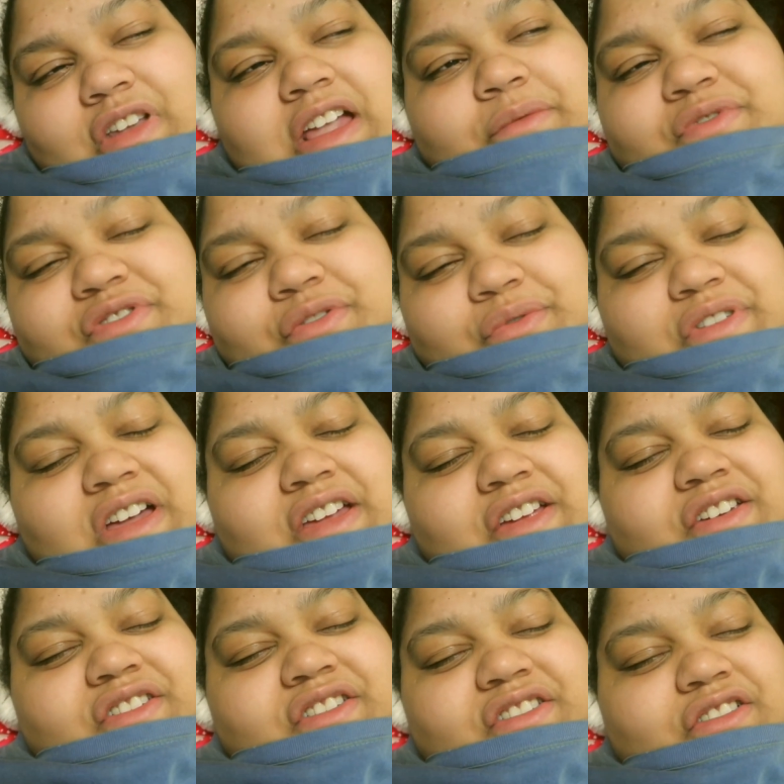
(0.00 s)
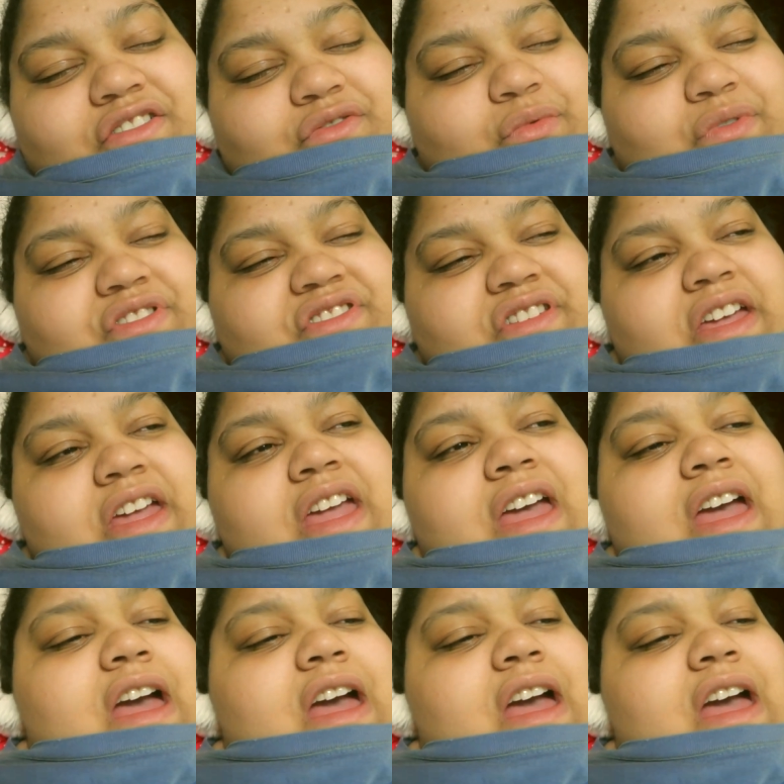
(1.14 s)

I was so tired. On Wednesday,